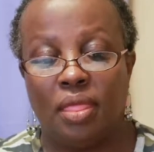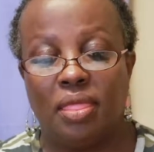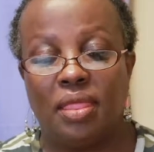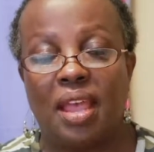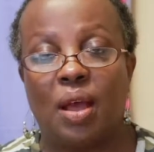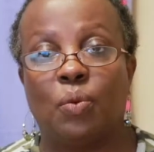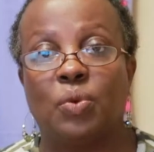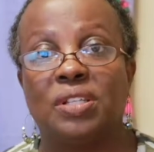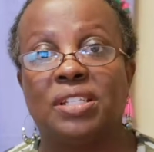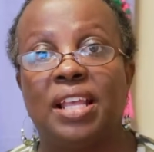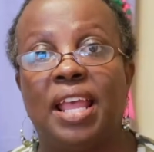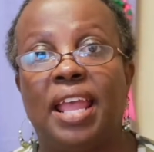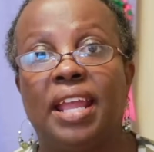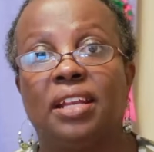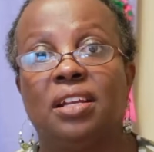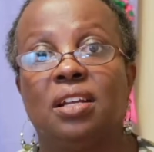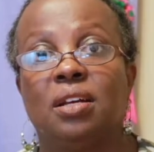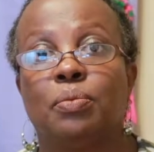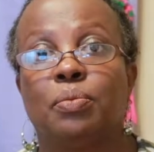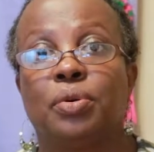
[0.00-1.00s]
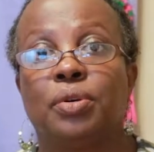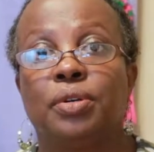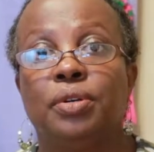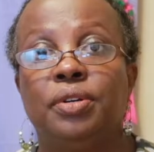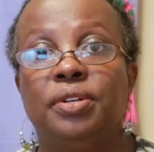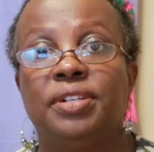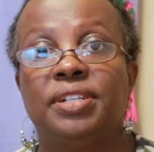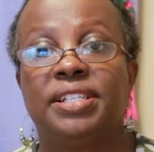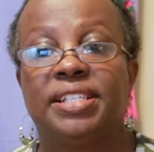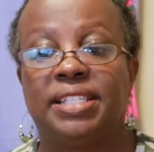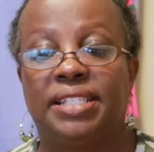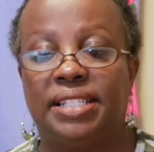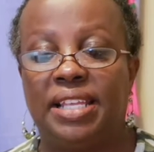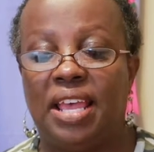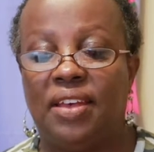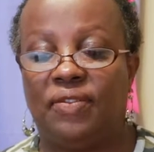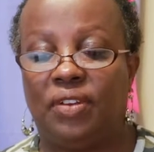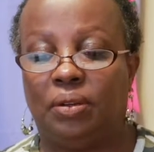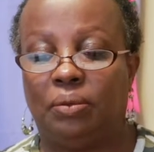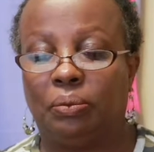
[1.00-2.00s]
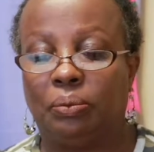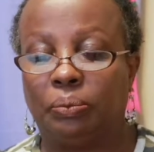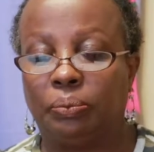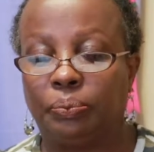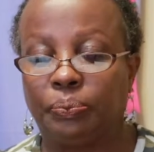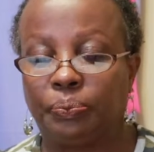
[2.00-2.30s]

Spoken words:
That was hack number 7.